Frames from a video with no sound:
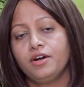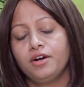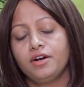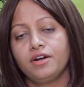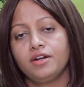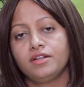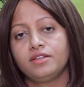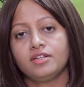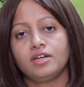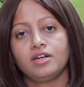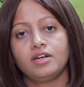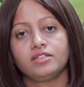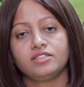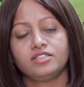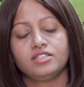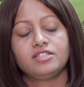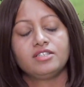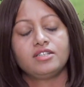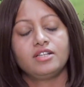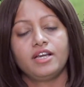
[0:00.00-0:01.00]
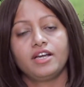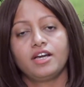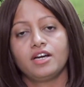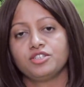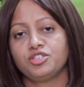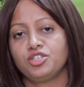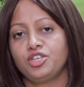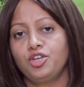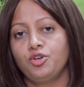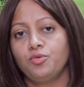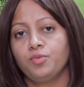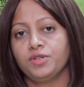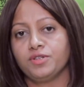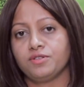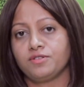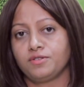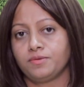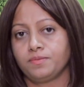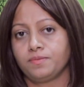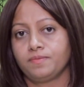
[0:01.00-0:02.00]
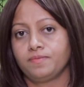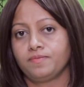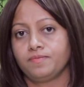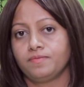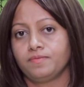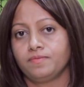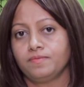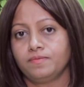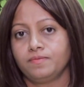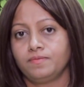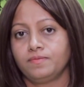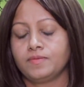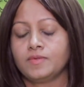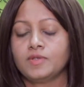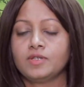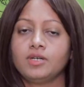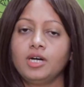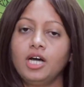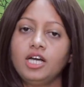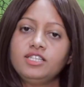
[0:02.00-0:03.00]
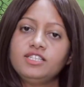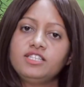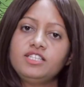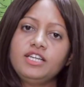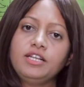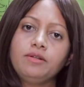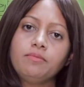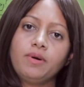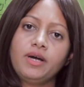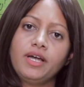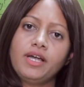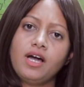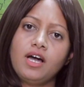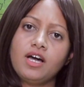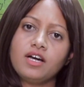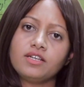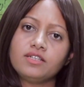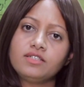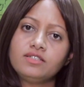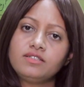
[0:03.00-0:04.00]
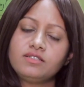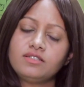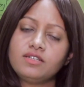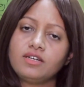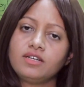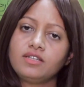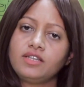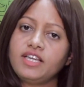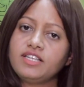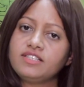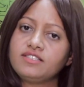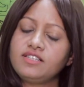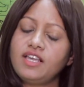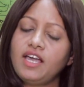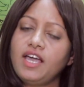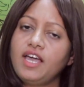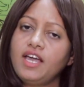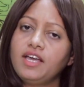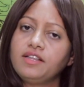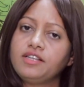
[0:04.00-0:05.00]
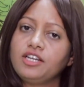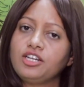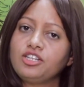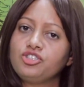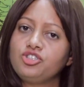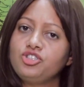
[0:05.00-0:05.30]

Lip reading: Earth just like us humans. Unseen by us, they say that